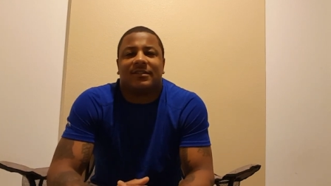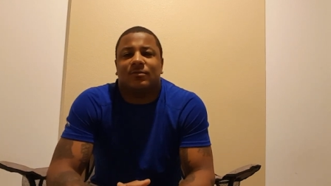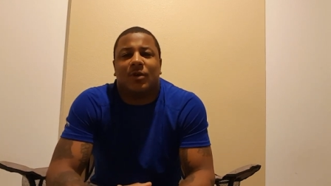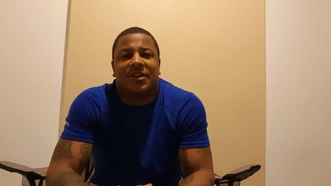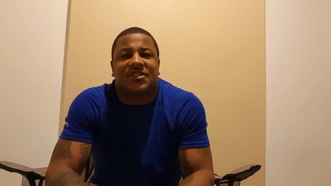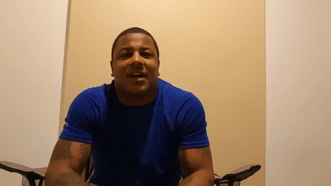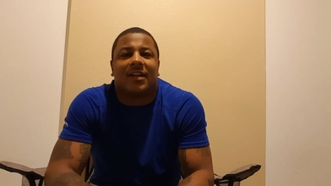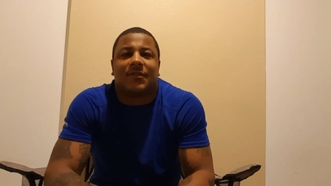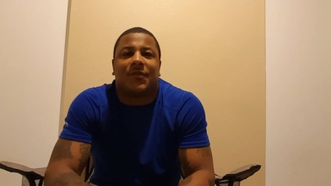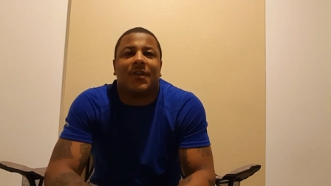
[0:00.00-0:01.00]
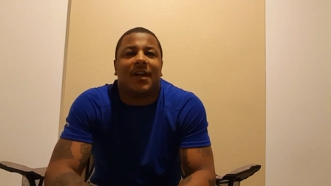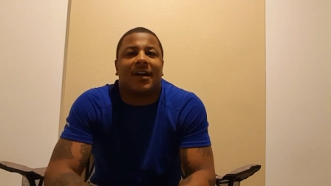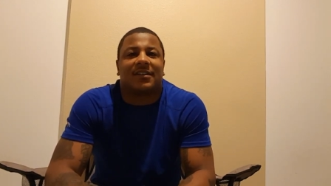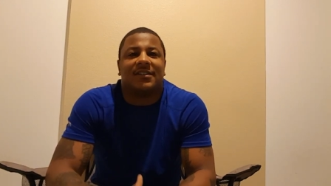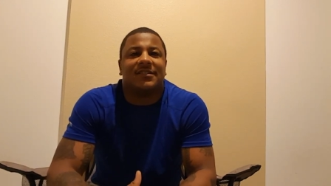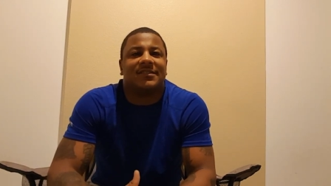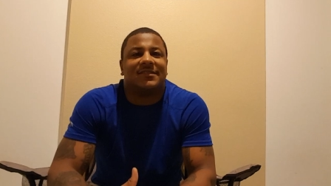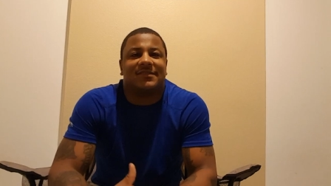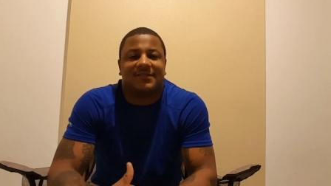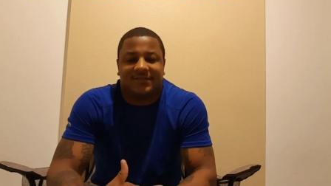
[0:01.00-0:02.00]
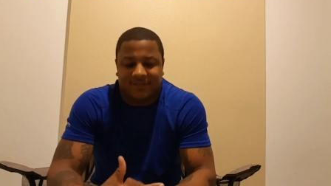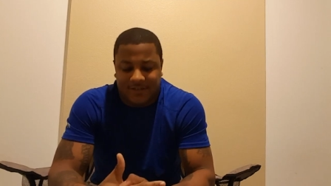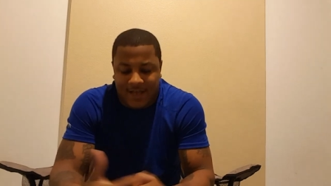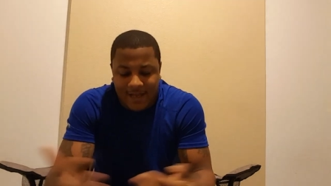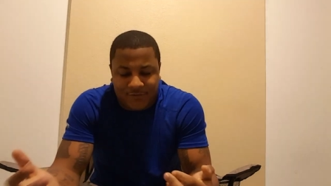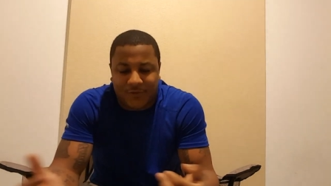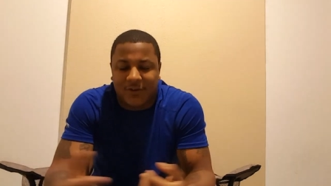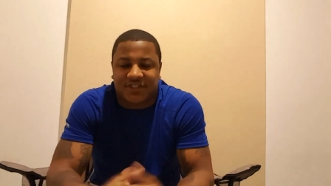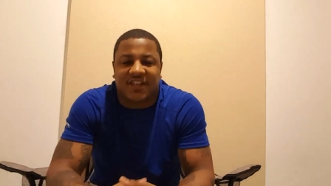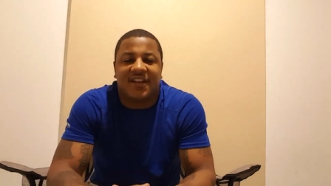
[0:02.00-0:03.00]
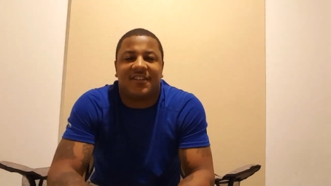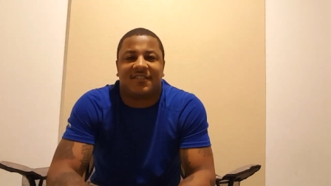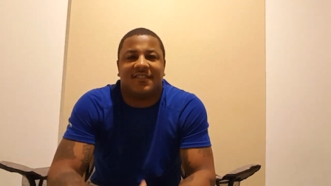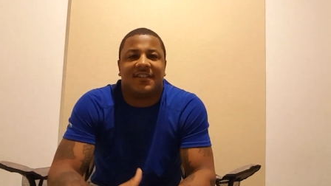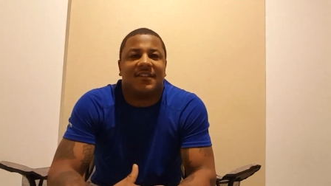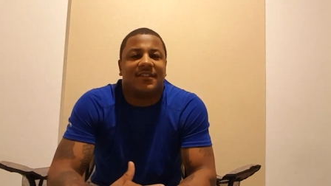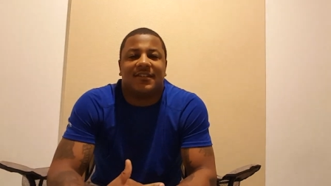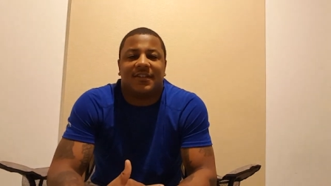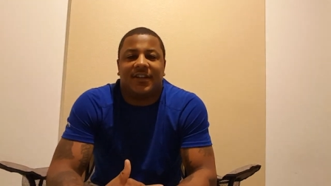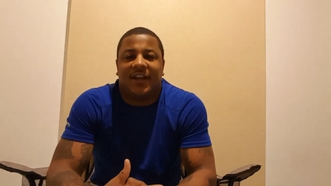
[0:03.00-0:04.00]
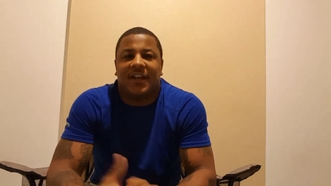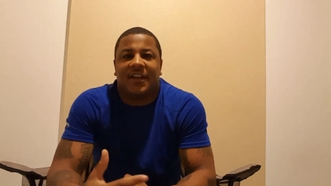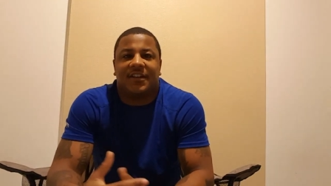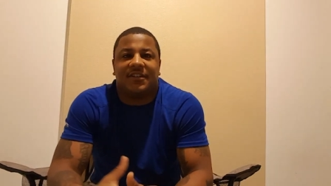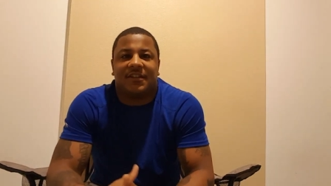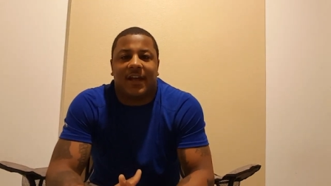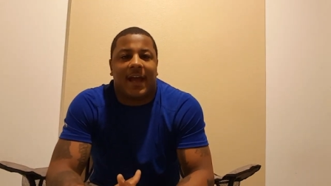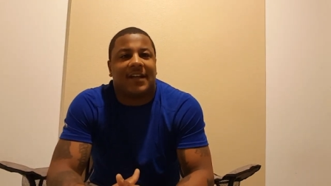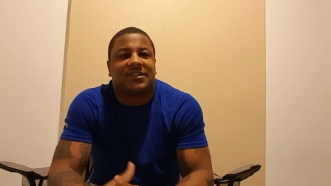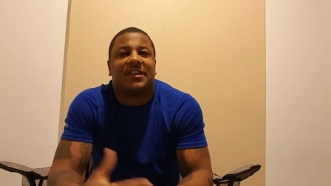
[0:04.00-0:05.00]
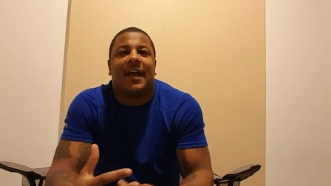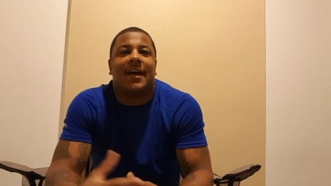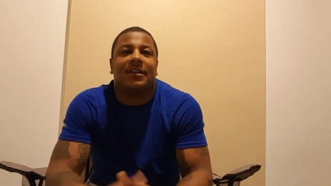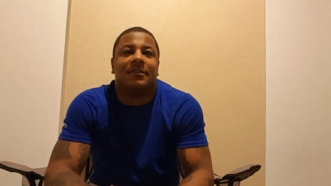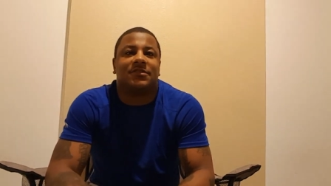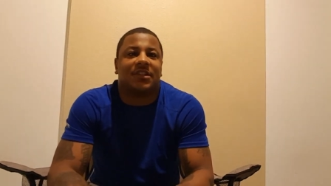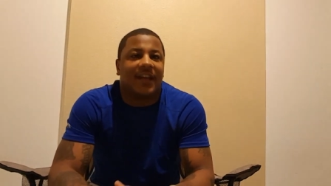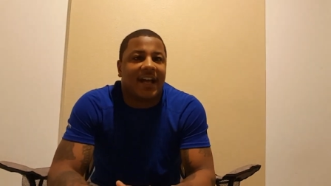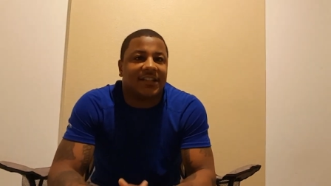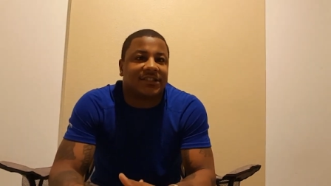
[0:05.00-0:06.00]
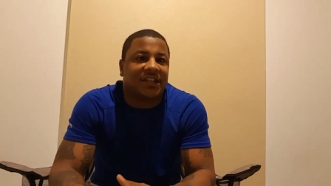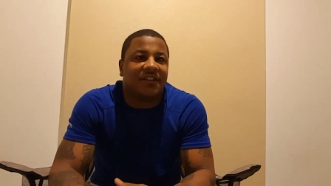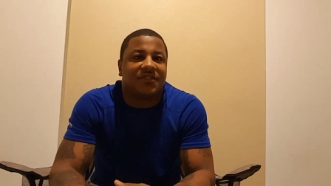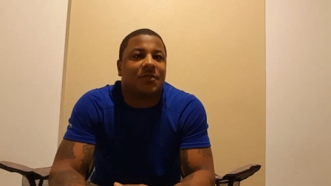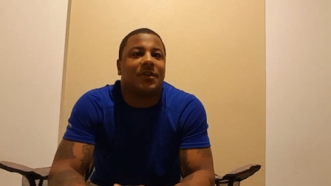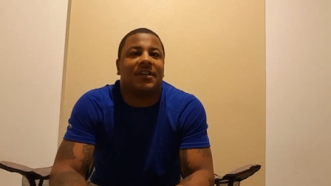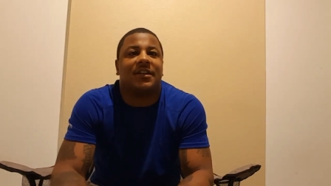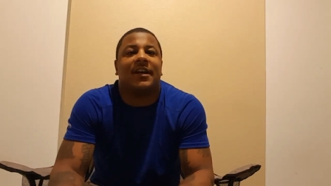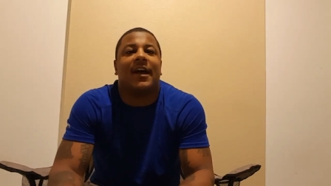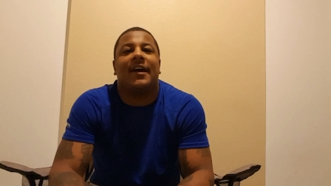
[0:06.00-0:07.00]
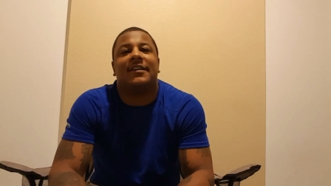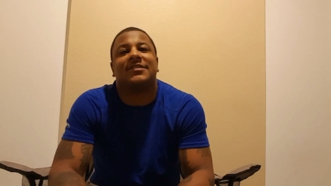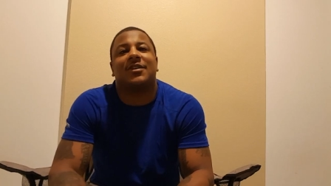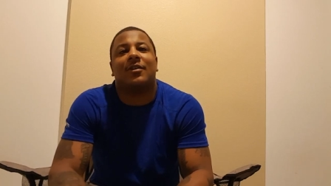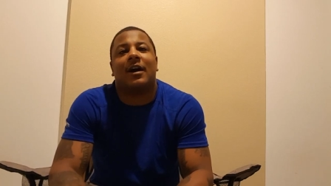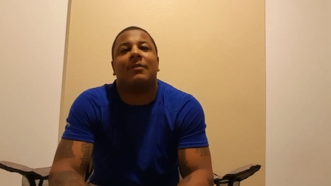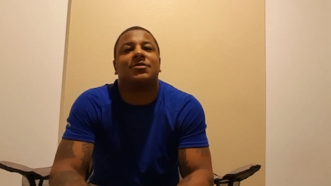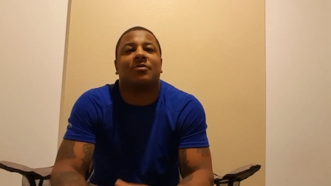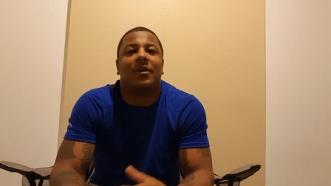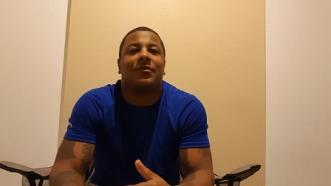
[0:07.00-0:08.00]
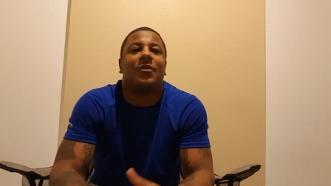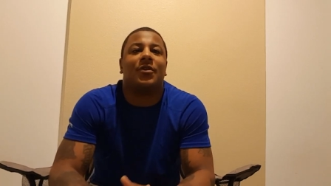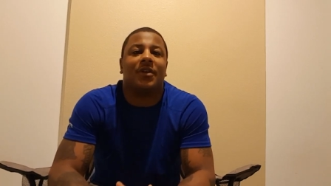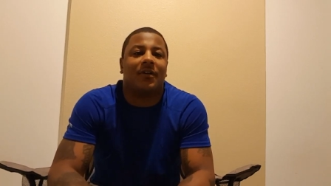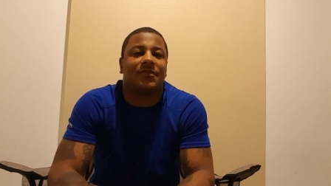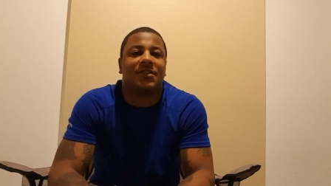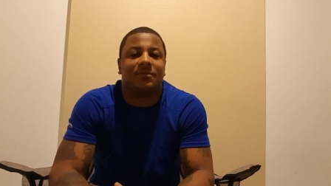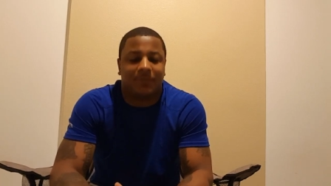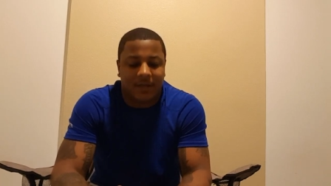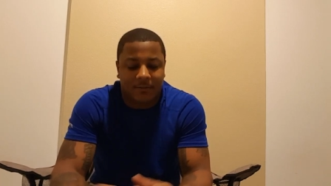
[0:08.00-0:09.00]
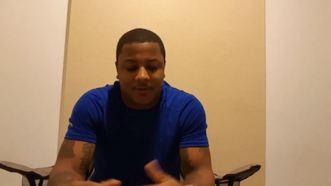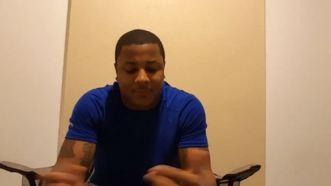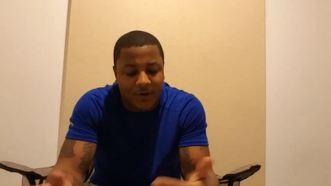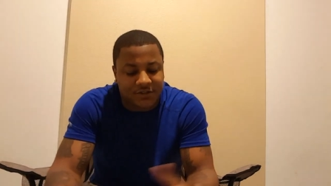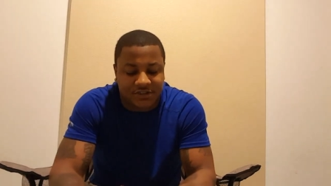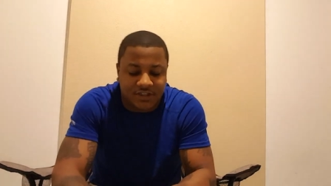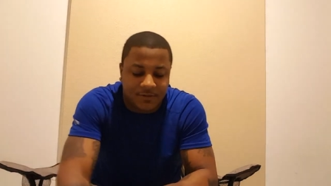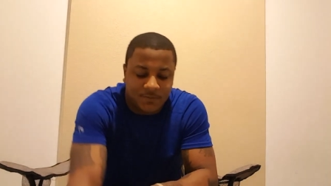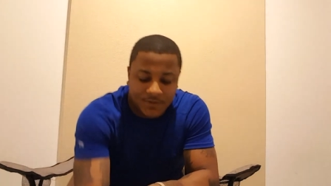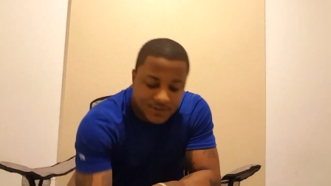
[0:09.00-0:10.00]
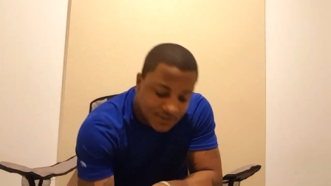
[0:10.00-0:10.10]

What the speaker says: went inside the Foot Locker, asked for a 10, and they actually had it. It was the last 10, too, that they had. So I was grateful enough to be able to purchase them.